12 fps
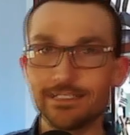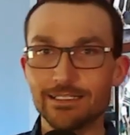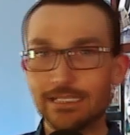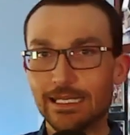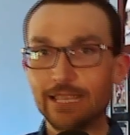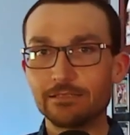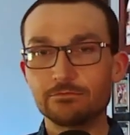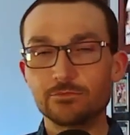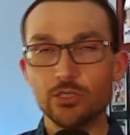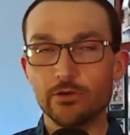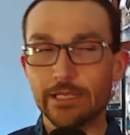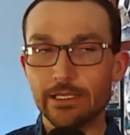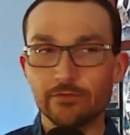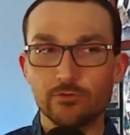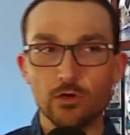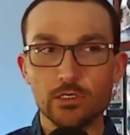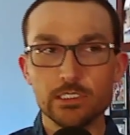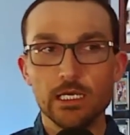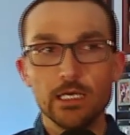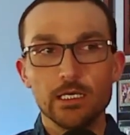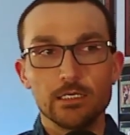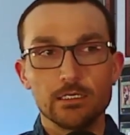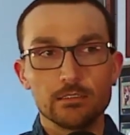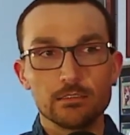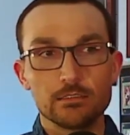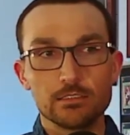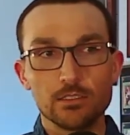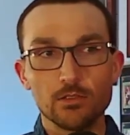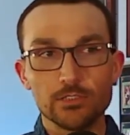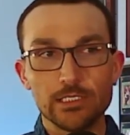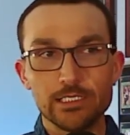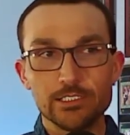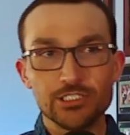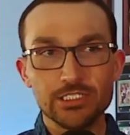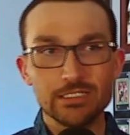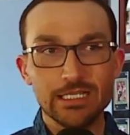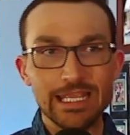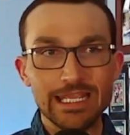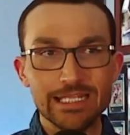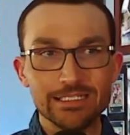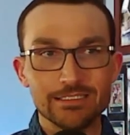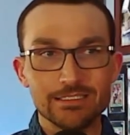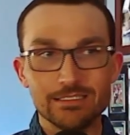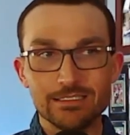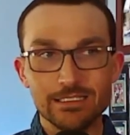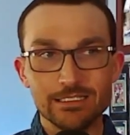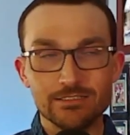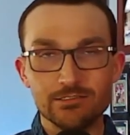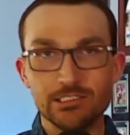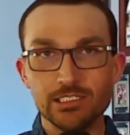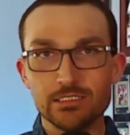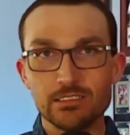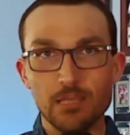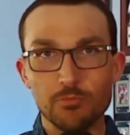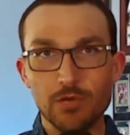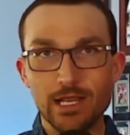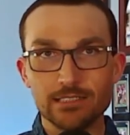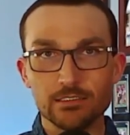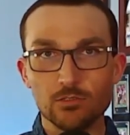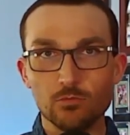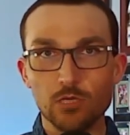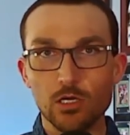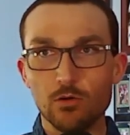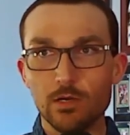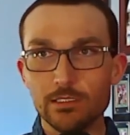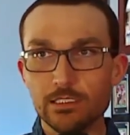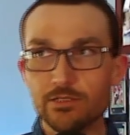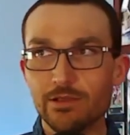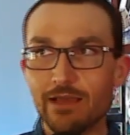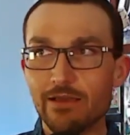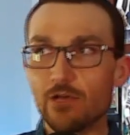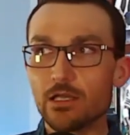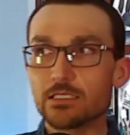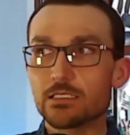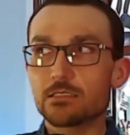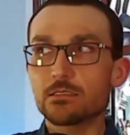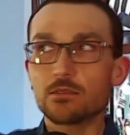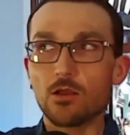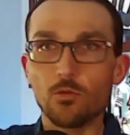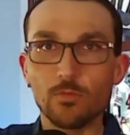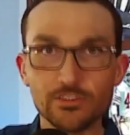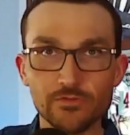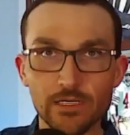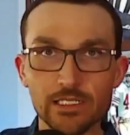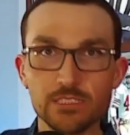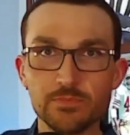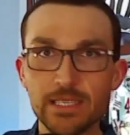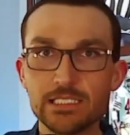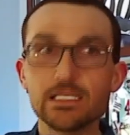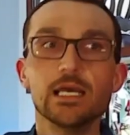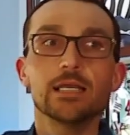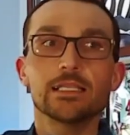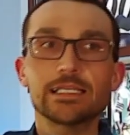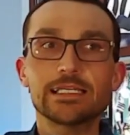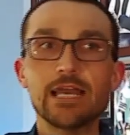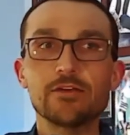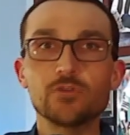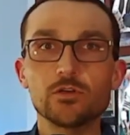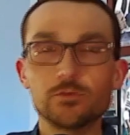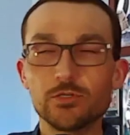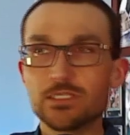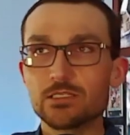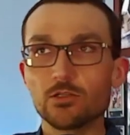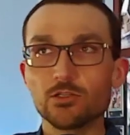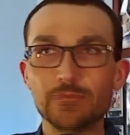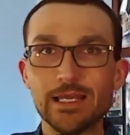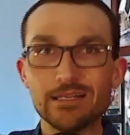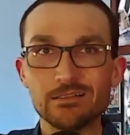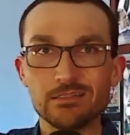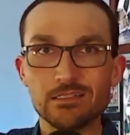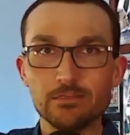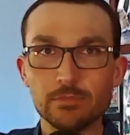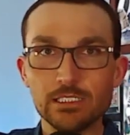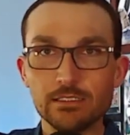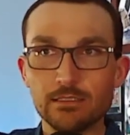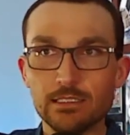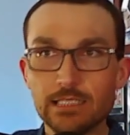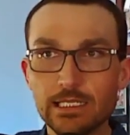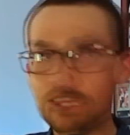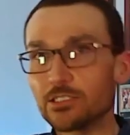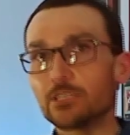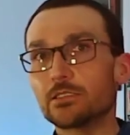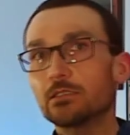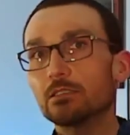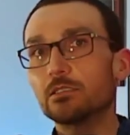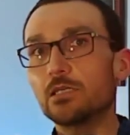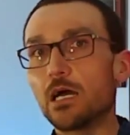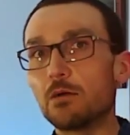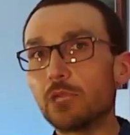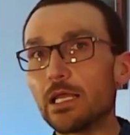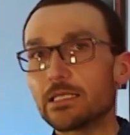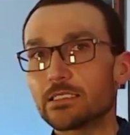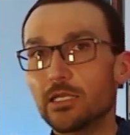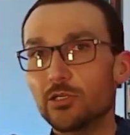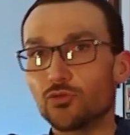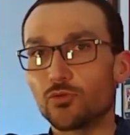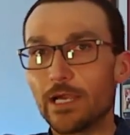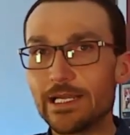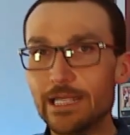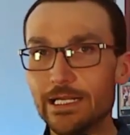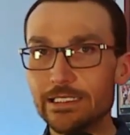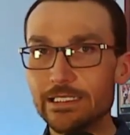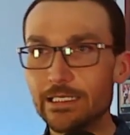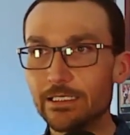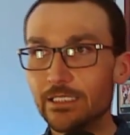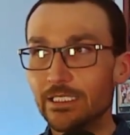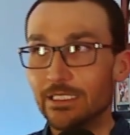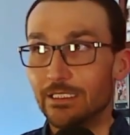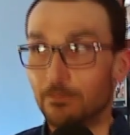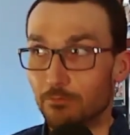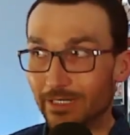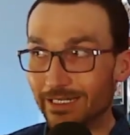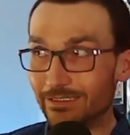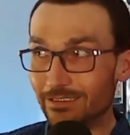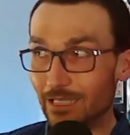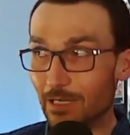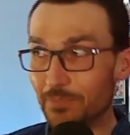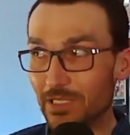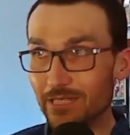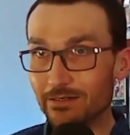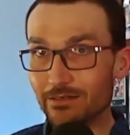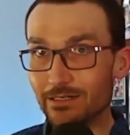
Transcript: of the day, joking of course, solar energy, it's just not practical, bro, unless you have so much fucking space. Like, yeah, if you want to put solar panels in the middle of the desert, God bless, great idea. But up here